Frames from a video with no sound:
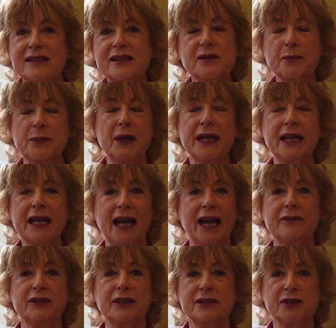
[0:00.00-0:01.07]
despite
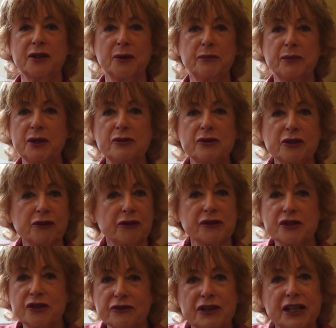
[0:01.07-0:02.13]
having to compute
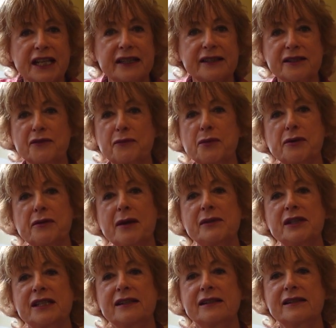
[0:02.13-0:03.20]
across trillions of
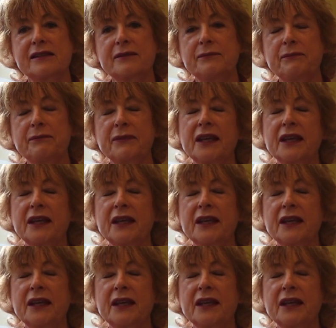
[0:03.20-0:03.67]
parameters.